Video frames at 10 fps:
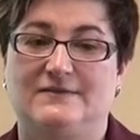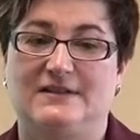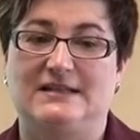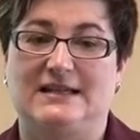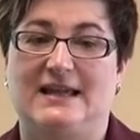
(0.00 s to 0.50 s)
of
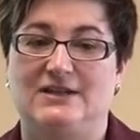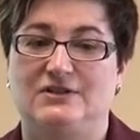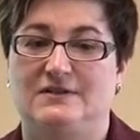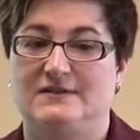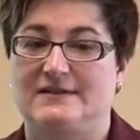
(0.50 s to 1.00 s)

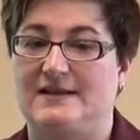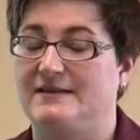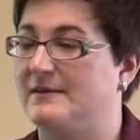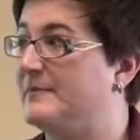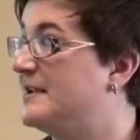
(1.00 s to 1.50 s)
indications
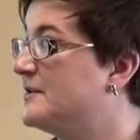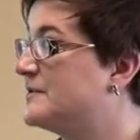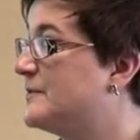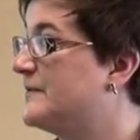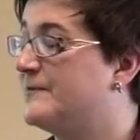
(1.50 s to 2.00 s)
that the
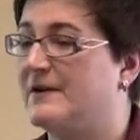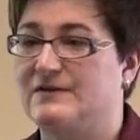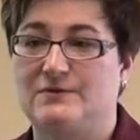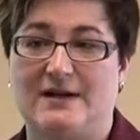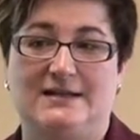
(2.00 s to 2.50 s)
peers were
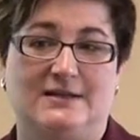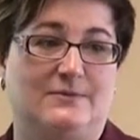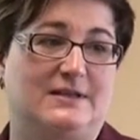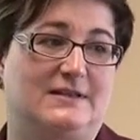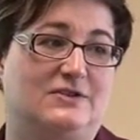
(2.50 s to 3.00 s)
frustrated
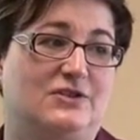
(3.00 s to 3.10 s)
with this